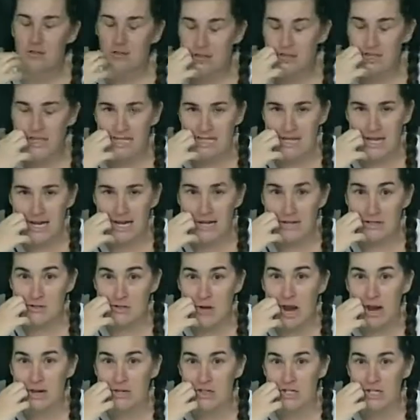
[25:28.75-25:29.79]
DNA
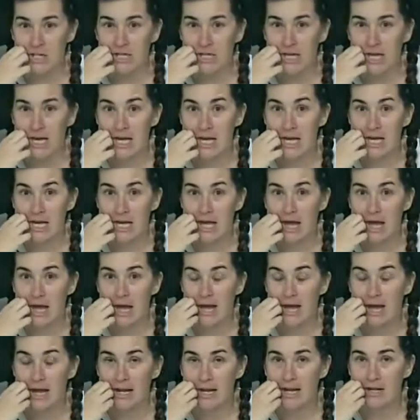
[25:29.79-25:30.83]
extraction kit,
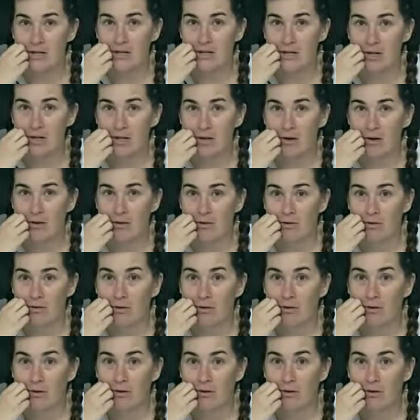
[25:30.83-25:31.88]
and, you know,
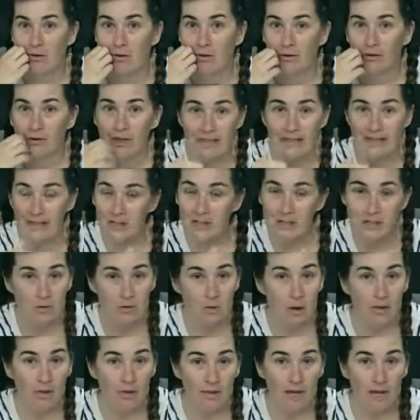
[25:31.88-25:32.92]
like they do
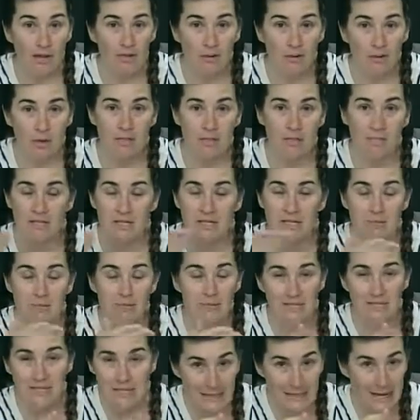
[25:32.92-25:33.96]
all the other ones, but this
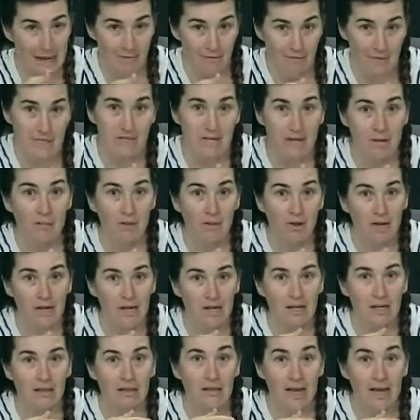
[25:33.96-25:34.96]
one didn't have a sample on it.